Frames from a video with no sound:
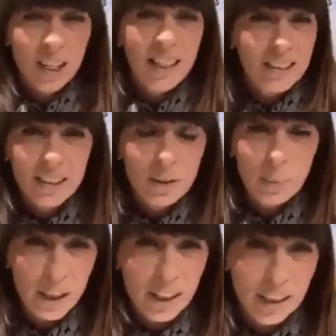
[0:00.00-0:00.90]
Tends to
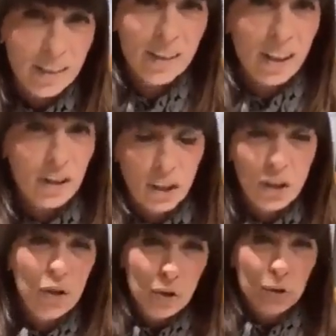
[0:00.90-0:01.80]
be, there's a
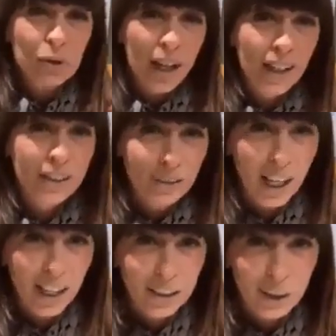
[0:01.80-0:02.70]
usual kind of
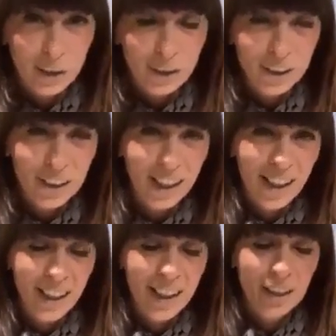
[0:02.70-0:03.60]
catalogue
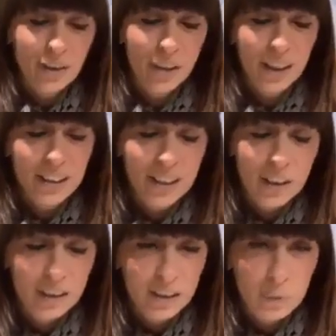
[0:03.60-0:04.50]
of things
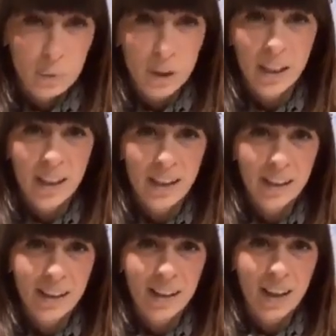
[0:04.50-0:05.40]
that we're
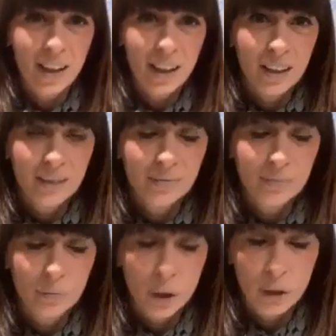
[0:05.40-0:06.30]

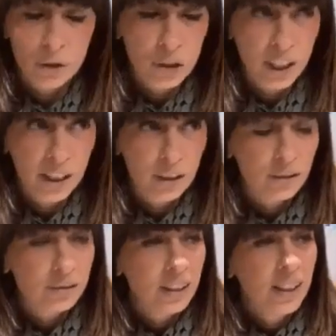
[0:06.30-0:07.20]
all scared
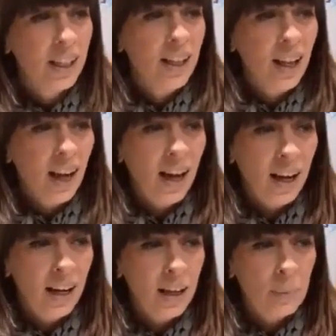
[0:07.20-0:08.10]
of.
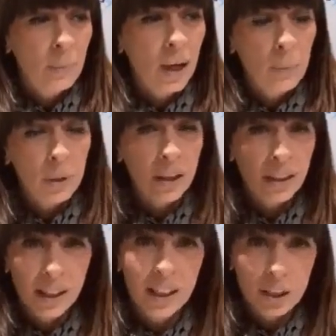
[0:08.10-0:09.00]
But the
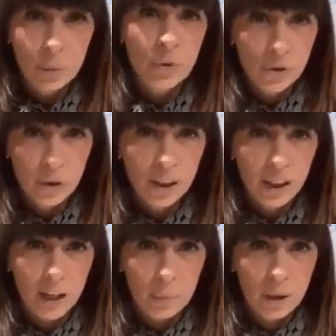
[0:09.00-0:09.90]
thing is, with doing
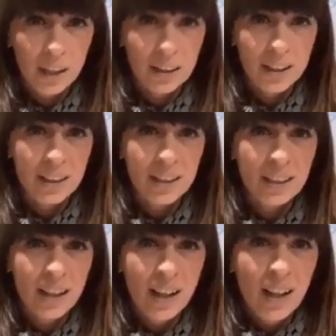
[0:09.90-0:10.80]
that
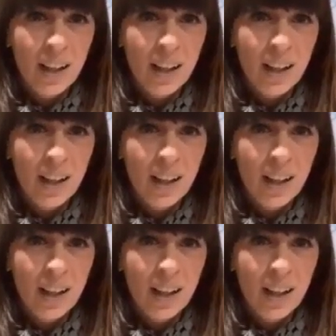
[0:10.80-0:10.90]
practice